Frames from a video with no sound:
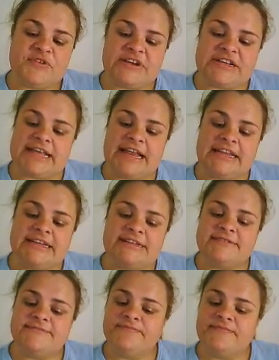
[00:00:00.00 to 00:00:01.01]
Greek
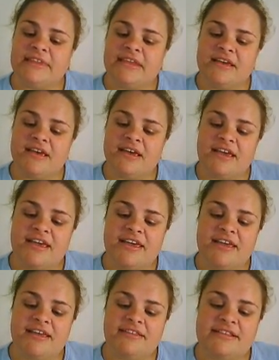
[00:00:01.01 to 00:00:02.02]
salad,
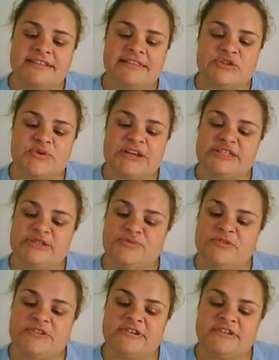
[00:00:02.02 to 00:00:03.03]
and the
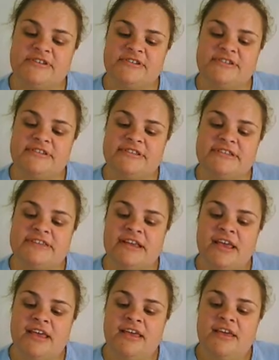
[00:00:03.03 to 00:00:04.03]
situation was,
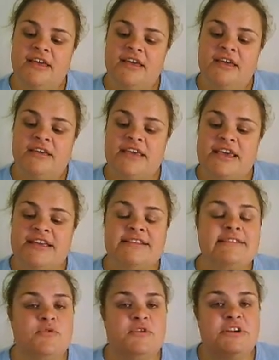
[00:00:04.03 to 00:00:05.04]

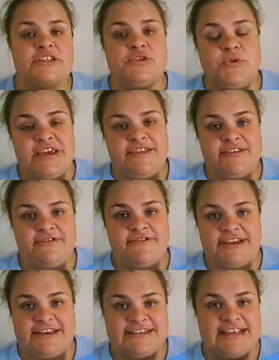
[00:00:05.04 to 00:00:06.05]
yes, wanting to eat the
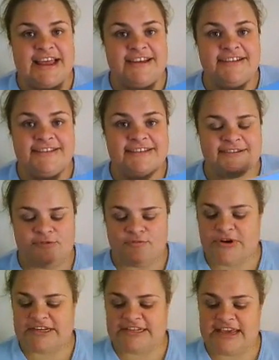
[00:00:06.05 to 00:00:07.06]
Greek salad,
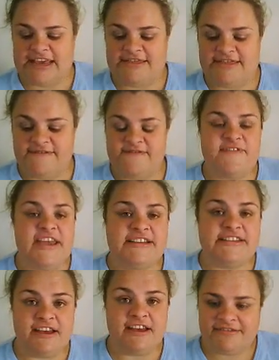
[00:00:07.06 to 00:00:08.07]
wanting to eat the
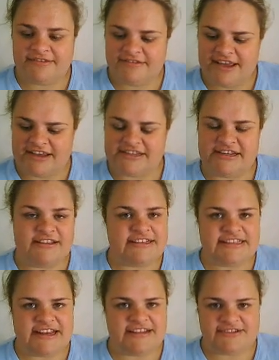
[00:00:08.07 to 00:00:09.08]
feta. Actually,
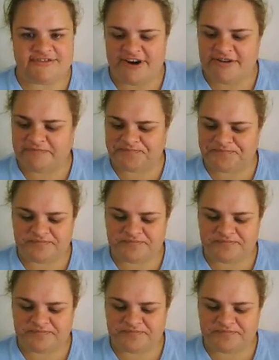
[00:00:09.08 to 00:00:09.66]
the salad's alright.